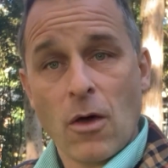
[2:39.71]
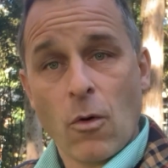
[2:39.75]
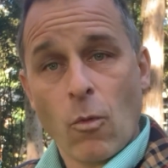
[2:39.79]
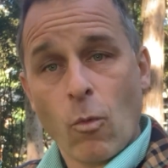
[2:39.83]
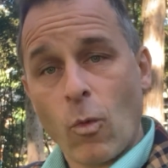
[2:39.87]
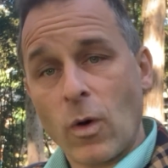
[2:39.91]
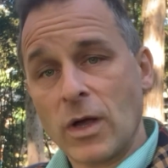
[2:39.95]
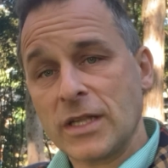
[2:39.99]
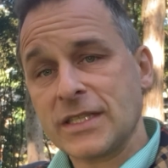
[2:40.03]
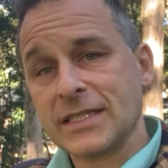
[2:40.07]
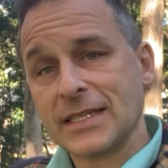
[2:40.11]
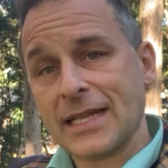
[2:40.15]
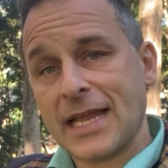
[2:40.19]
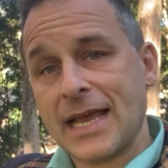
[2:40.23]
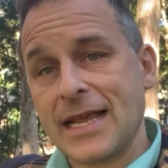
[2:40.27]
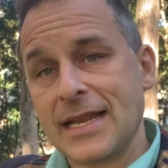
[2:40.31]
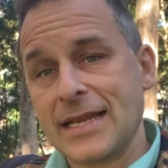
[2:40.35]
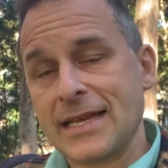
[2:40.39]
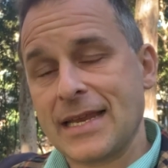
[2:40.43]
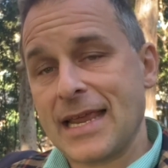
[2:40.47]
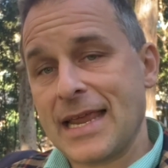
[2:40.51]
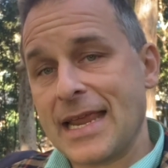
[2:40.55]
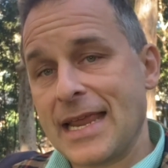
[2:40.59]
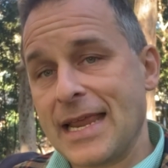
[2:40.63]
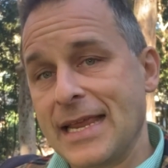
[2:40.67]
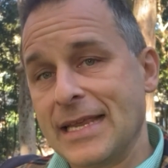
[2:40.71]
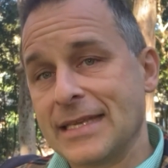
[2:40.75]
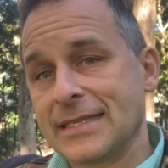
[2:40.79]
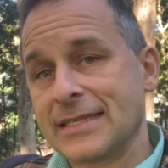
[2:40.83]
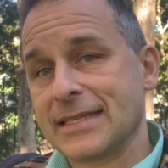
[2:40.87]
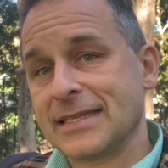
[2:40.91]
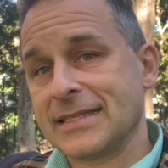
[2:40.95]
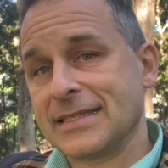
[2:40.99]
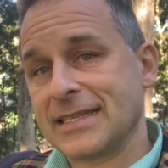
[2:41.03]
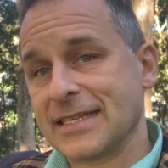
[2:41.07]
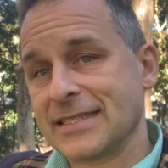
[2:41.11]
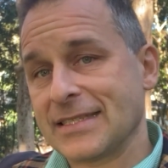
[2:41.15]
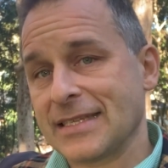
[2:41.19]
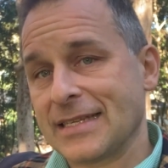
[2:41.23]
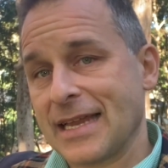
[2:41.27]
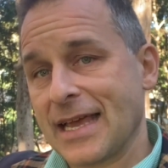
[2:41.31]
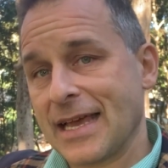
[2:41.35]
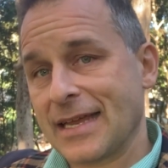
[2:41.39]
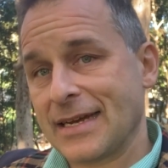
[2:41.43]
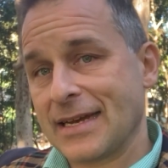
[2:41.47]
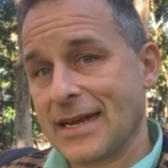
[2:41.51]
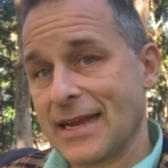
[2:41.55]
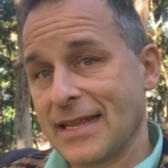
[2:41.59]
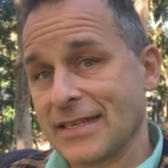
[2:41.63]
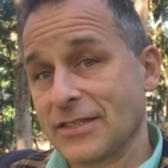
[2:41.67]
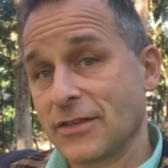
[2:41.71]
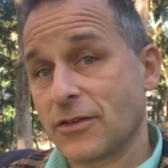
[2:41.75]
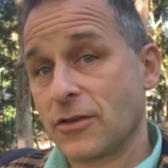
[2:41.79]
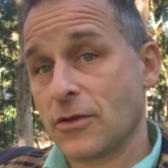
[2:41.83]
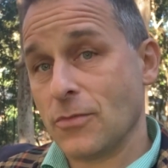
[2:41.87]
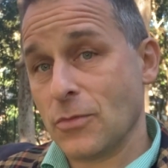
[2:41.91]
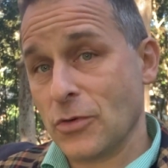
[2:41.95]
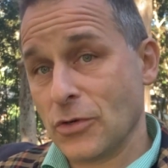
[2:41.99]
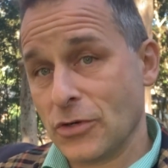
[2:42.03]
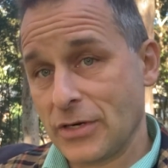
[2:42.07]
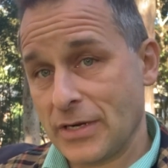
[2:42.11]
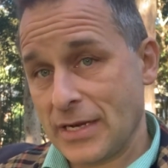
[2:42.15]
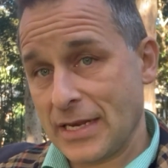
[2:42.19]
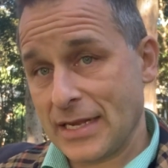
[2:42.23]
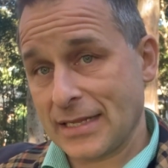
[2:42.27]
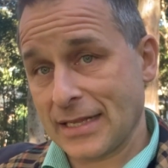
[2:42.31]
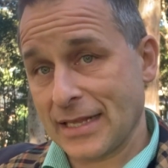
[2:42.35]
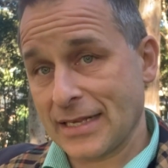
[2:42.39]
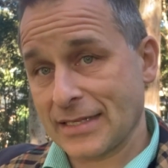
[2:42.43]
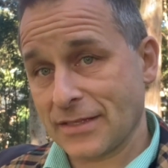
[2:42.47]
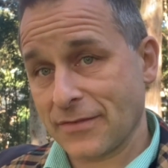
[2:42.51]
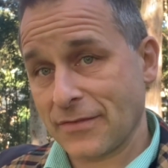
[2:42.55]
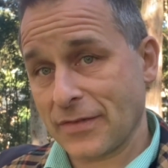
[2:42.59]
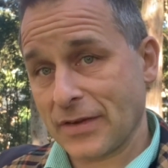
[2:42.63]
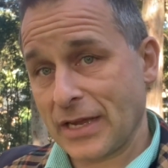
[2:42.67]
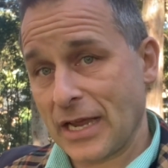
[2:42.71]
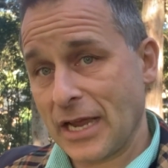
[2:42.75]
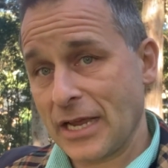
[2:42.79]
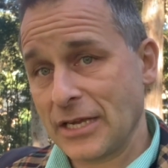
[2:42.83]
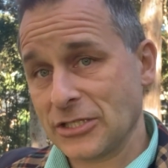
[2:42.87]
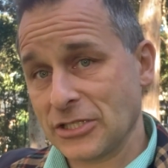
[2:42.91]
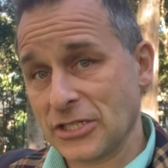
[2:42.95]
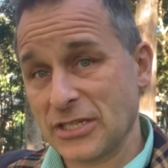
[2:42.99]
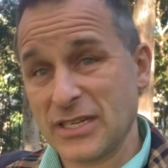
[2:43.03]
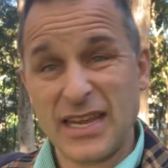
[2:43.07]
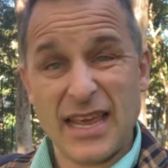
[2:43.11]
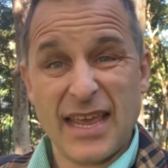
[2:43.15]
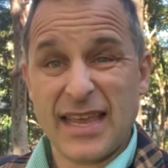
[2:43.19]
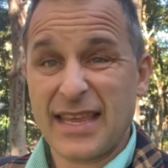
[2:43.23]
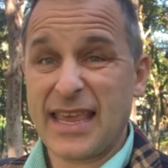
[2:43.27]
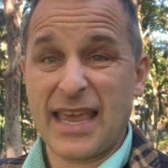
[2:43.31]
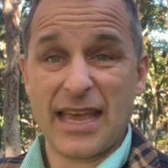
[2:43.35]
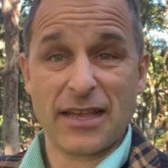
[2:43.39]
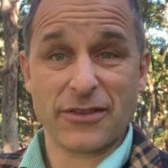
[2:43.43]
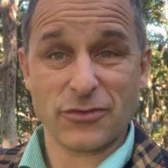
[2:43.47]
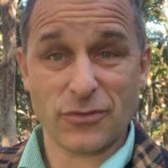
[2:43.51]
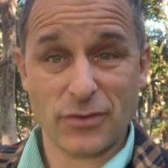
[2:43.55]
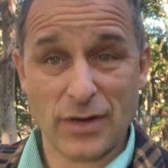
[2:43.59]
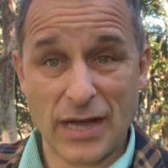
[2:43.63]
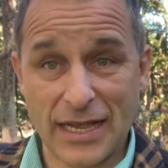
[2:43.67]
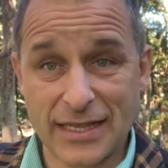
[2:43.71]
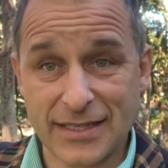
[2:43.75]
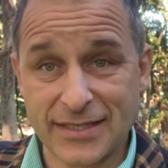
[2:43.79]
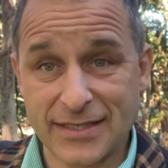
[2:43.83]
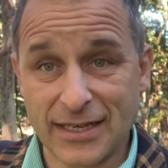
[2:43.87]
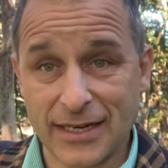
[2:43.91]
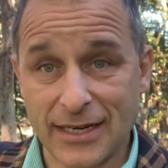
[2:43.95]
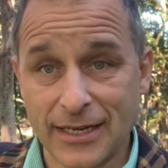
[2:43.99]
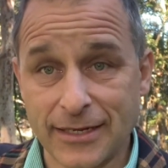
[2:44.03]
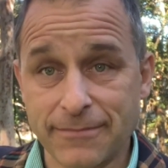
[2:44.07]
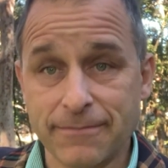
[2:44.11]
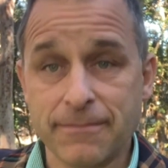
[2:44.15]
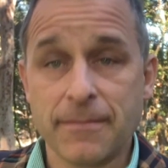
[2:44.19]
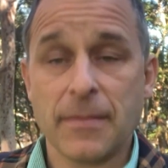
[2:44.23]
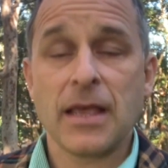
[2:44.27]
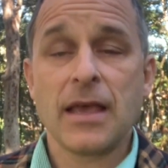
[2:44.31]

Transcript: Once land is designated as a community classification, council can't sell it.